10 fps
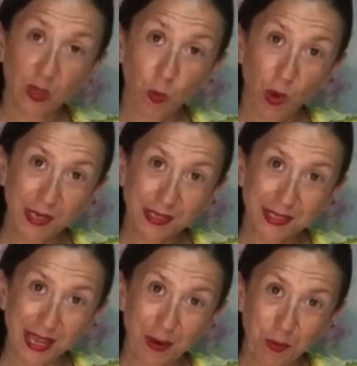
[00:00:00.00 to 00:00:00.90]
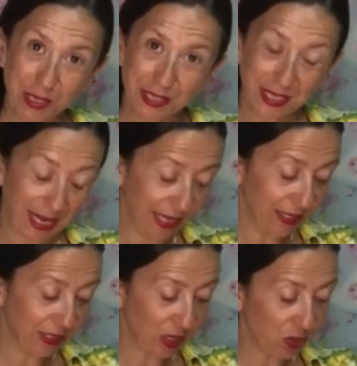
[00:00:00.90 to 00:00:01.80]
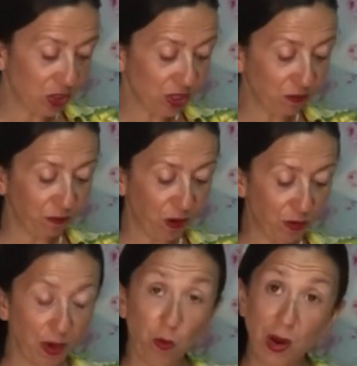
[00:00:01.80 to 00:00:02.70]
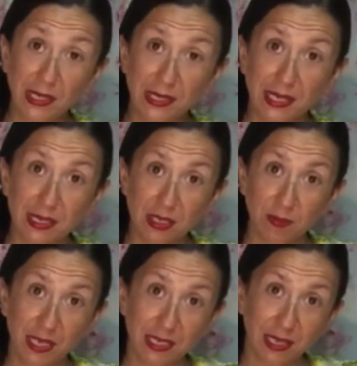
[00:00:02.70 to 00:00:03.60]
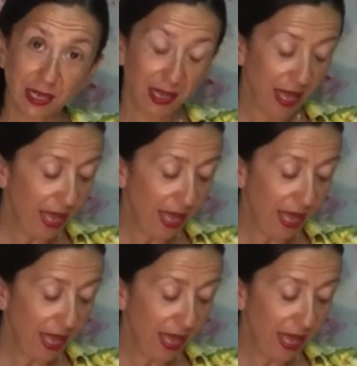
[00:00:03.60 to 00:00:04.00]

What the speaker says: once and once again. So just fold it 1 centimeter